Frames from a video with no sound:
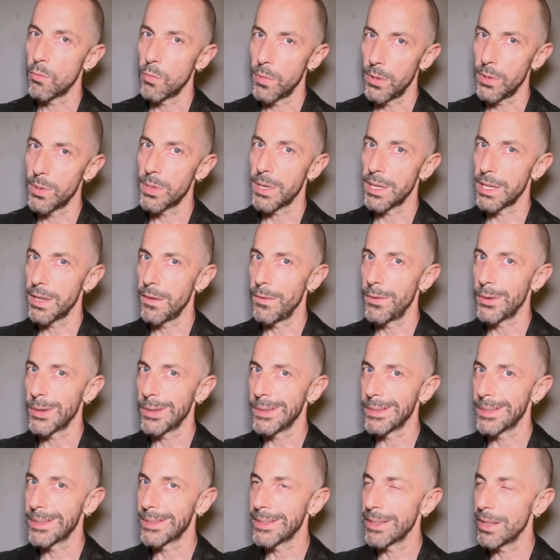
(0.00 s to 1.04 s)
real
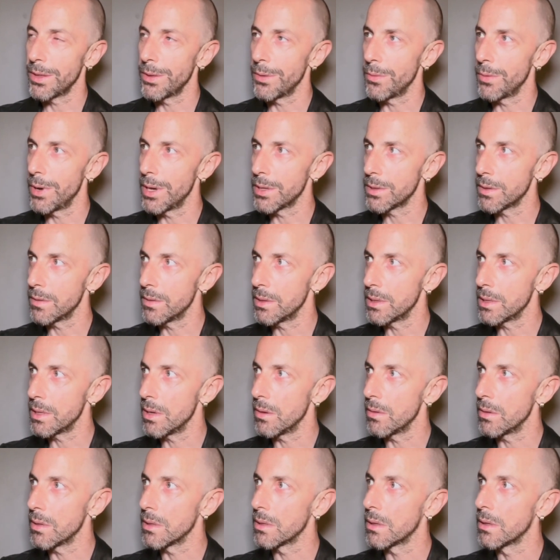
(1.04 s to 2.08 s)
significance in the rest of the
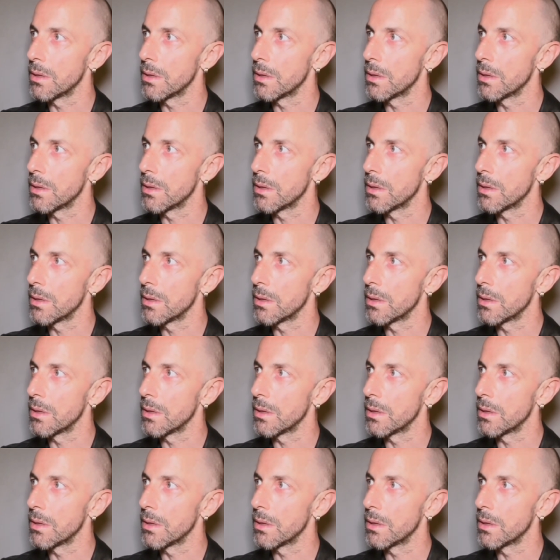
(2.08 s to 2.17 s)
series.